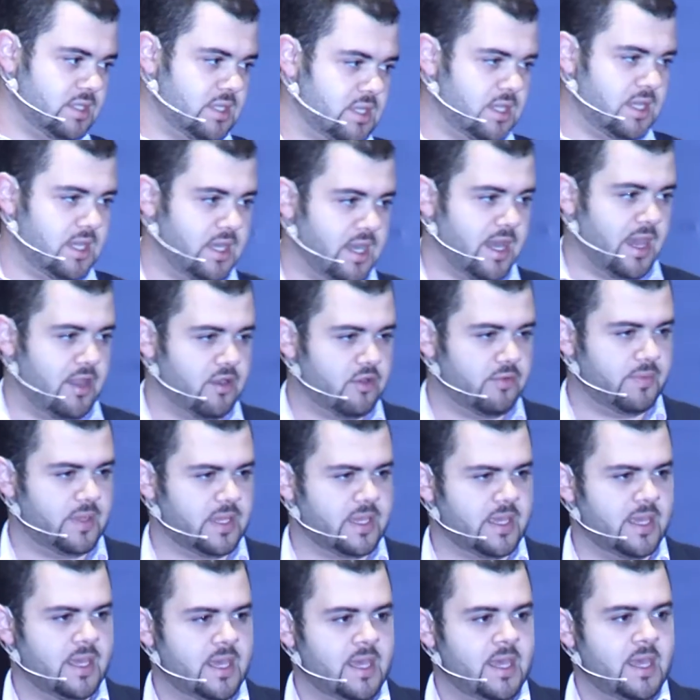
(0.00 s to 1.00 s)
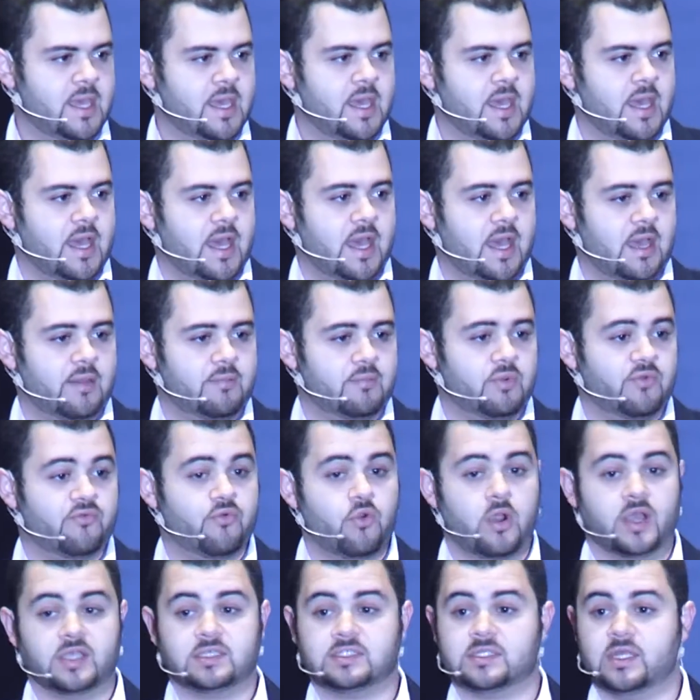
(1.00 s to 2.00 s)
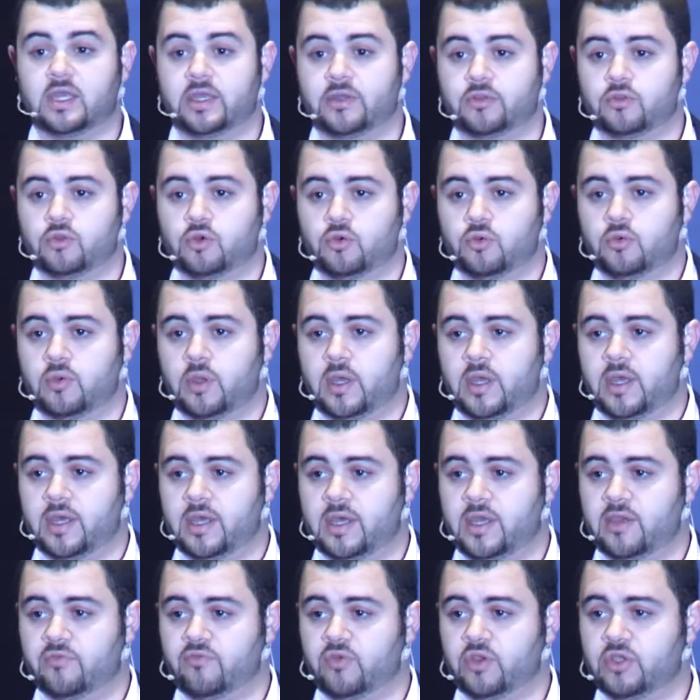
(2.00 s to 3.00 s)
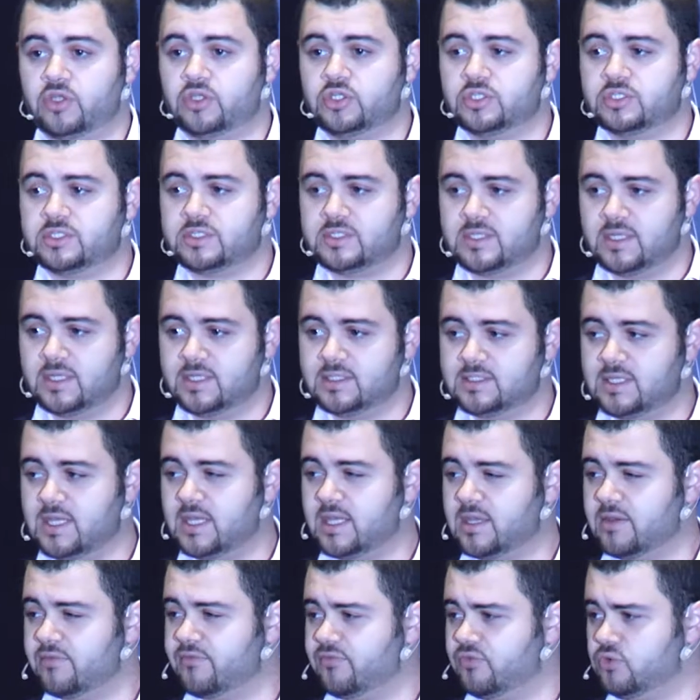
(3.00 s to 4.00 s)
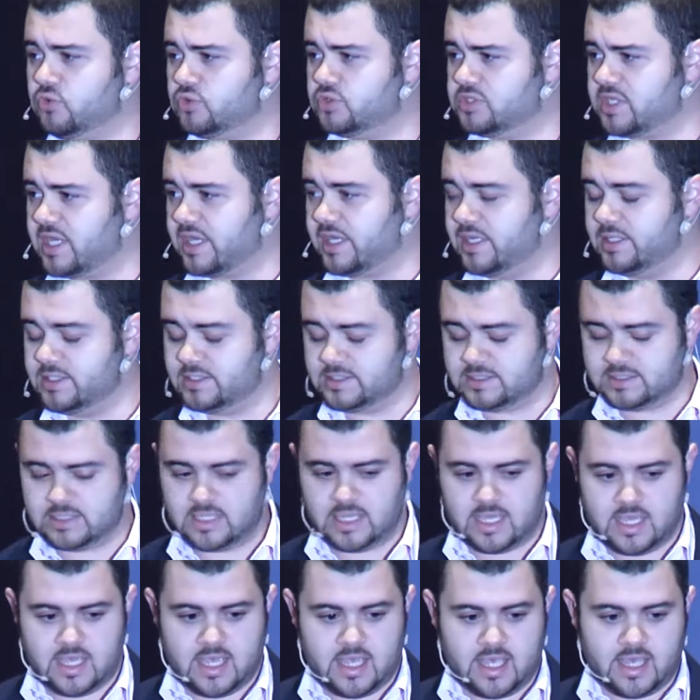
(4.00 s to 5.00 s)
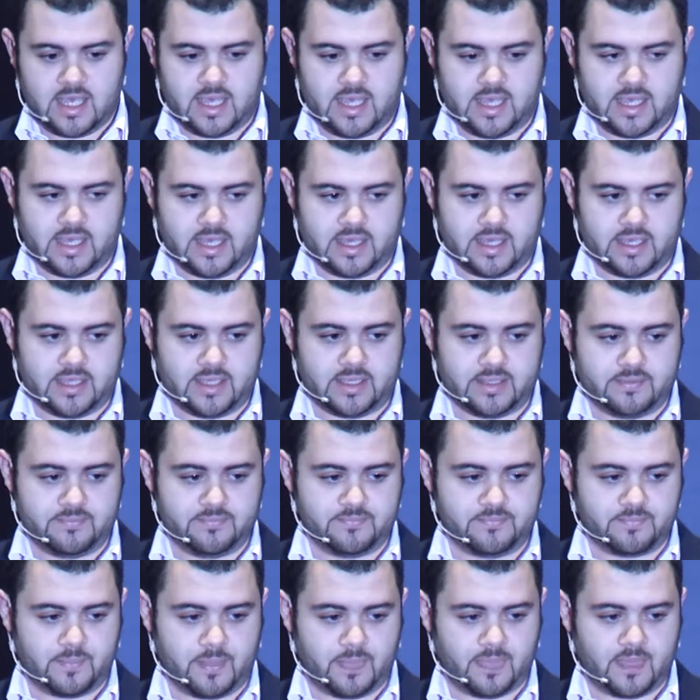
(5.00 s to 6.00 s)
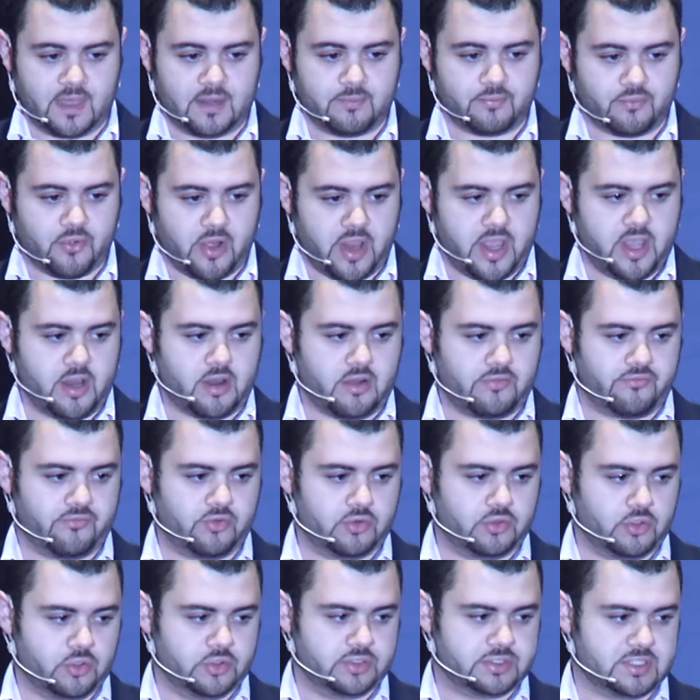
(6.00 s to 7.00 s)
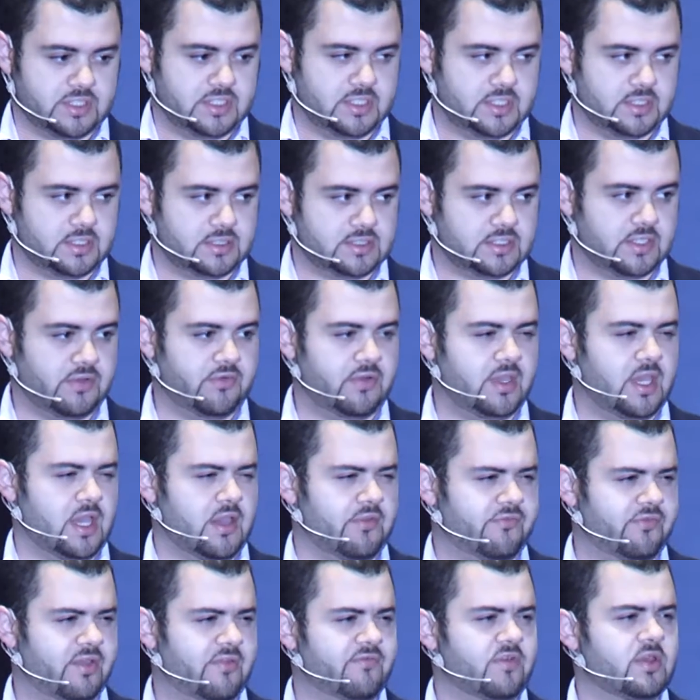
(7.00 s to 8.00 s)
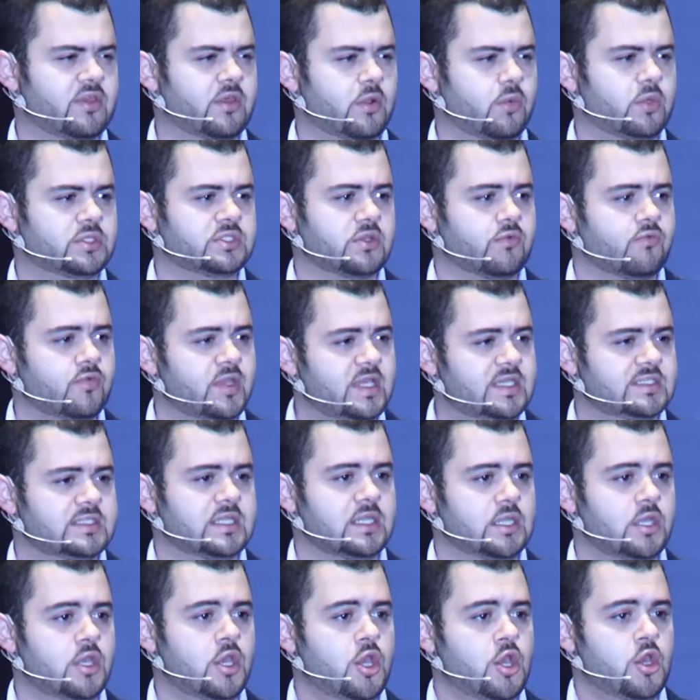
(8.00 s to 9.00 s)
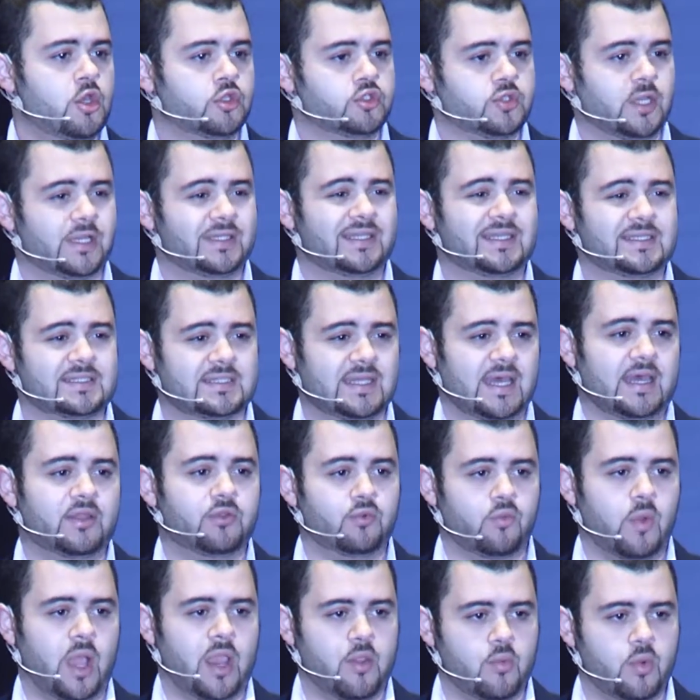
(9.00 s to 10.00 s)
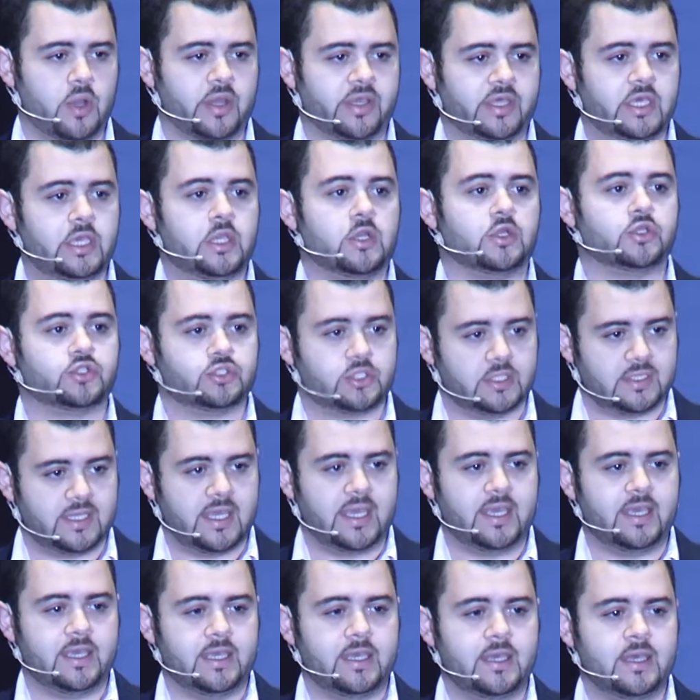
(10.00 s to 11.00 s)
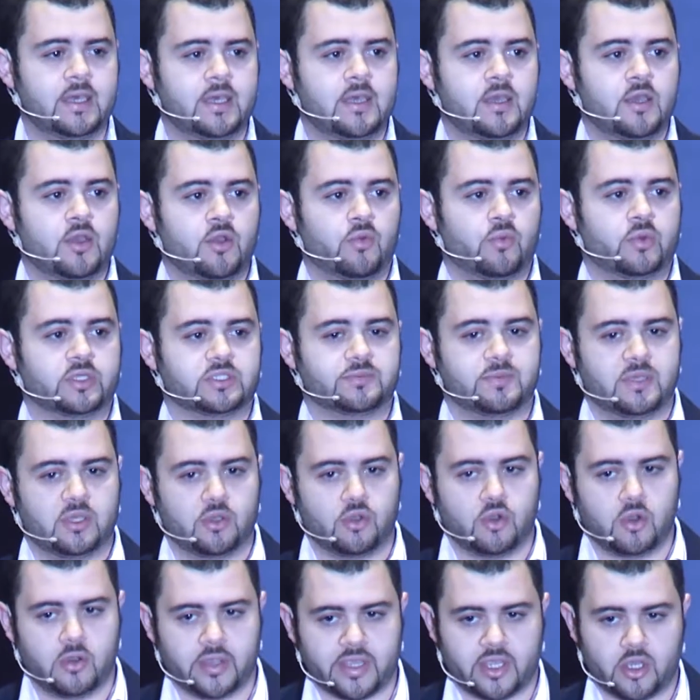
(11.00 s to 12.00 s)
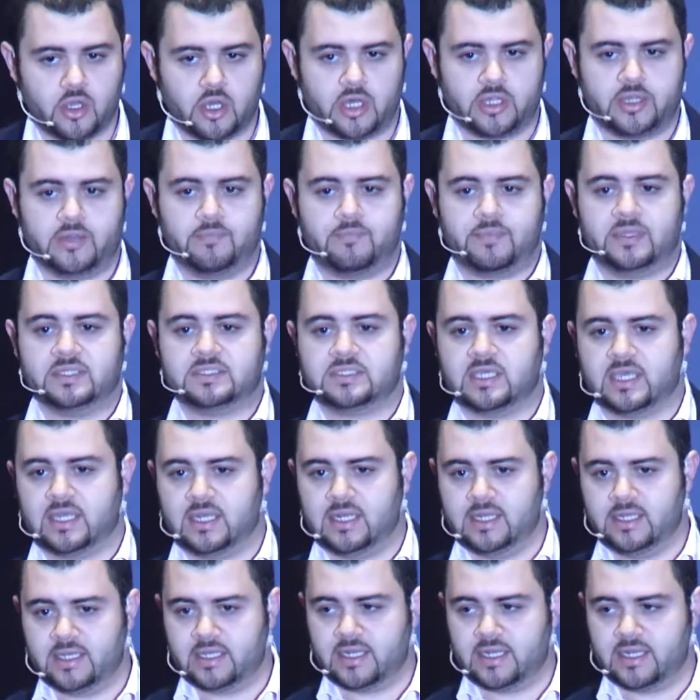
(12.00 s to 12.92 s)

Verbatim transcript: in Arabic. Um, before I start, though, uh, if we could just take a few seconds um, in prayer for those in Syria. If ever there was a reason to understand why we're here today, what's been going on, particularly in